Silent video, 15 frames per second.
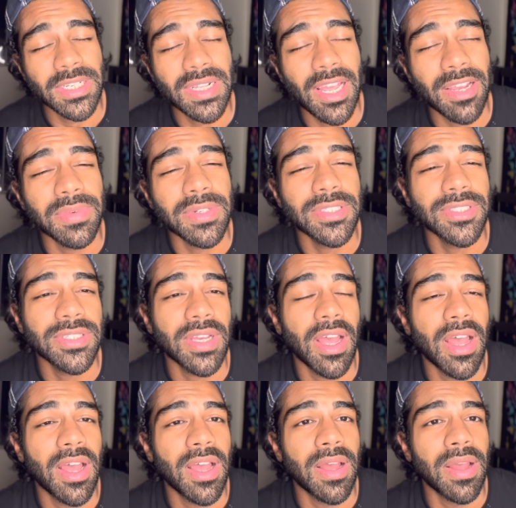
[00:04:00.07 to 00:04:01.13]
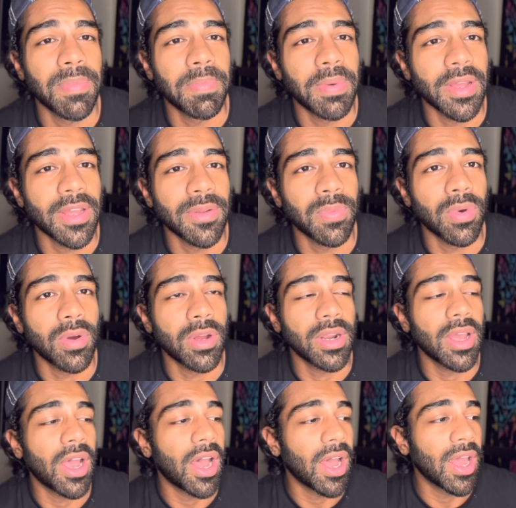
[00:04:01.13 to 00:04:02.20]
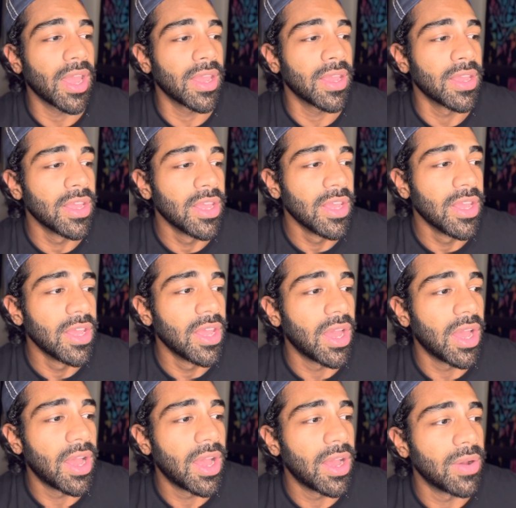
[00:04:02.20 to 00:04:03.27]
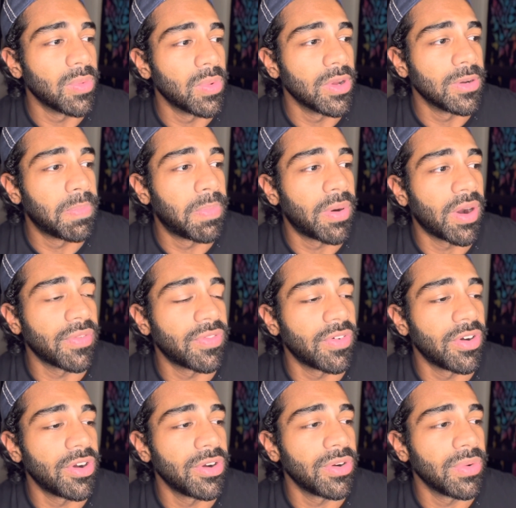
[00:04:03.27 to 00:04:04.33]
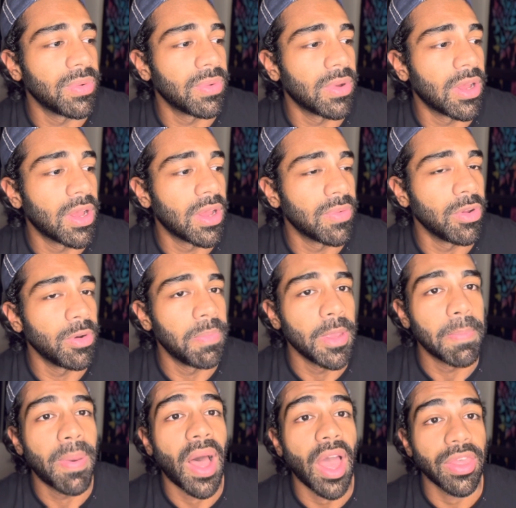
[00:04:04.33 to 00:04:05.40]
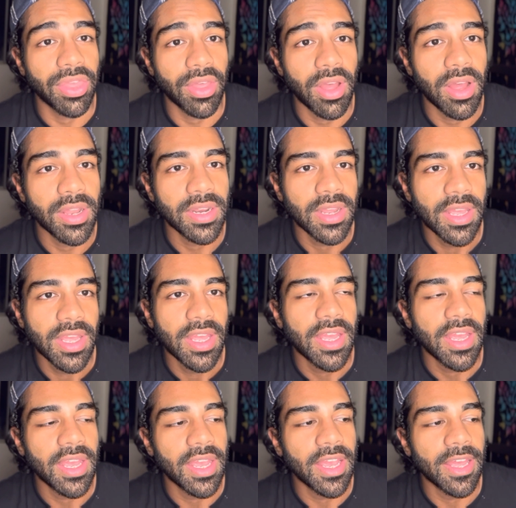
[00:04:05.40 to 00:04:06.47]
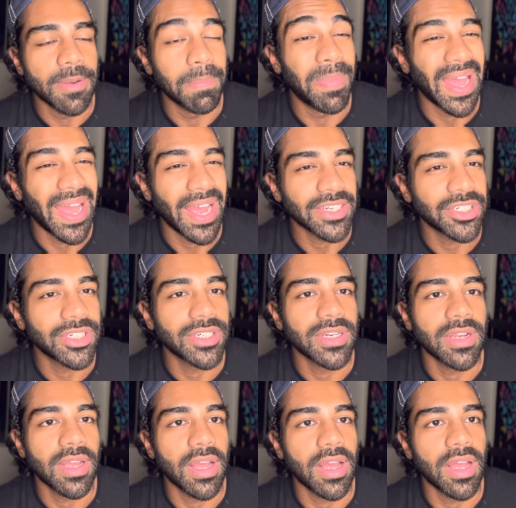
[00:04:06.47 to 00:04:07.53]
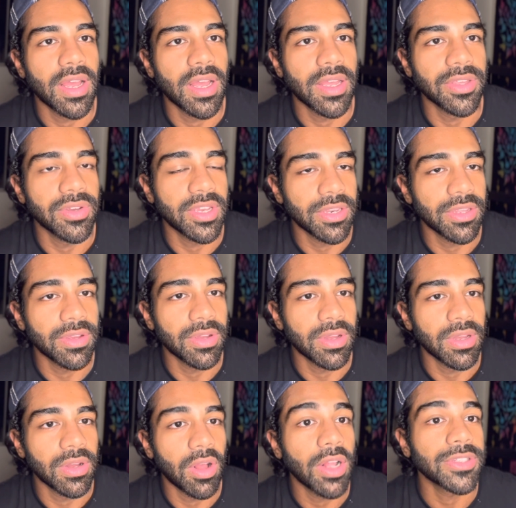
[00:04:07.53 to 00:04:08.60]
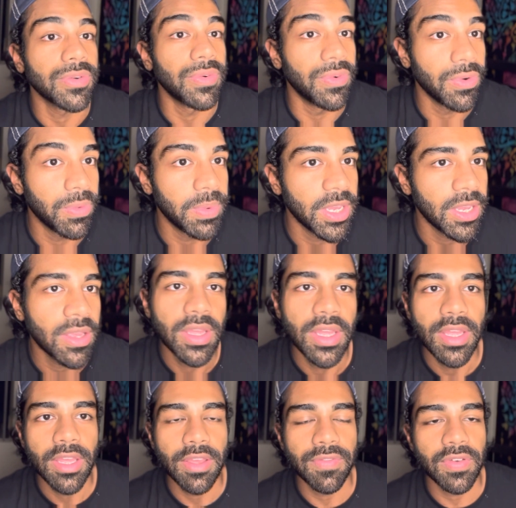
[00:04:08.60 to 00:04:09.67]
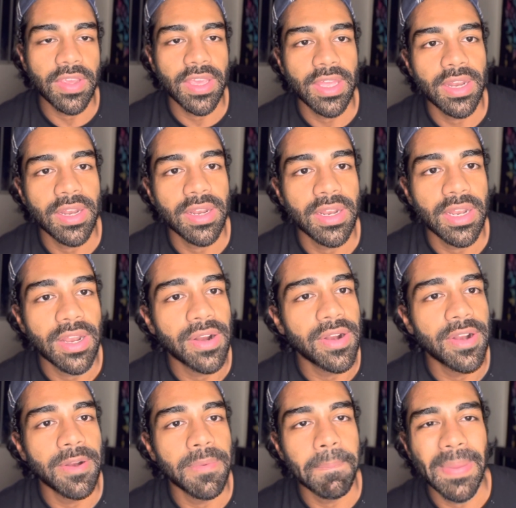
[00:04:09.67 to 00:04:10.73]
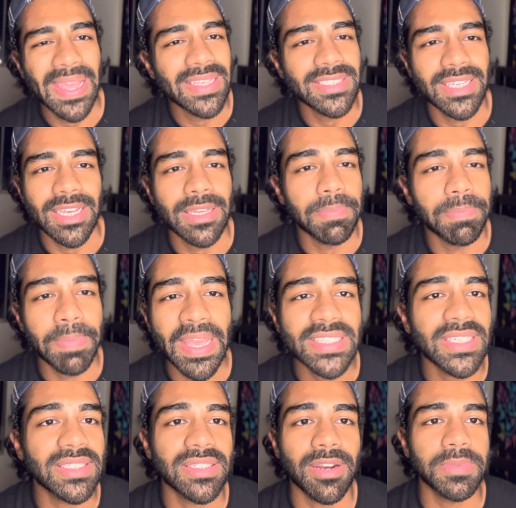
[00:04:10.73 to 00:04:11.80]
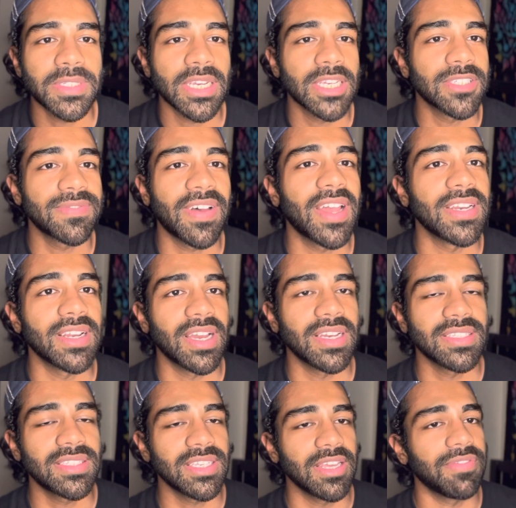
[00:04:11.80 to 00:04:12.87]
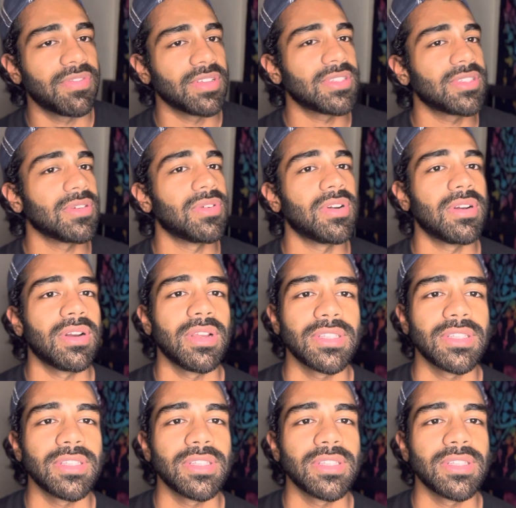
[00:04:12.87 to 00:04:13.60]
language, but what I would prefer would be Python and Bash. You can also Ruby. If you can learn basic scripting is fine, guys. See, if it's your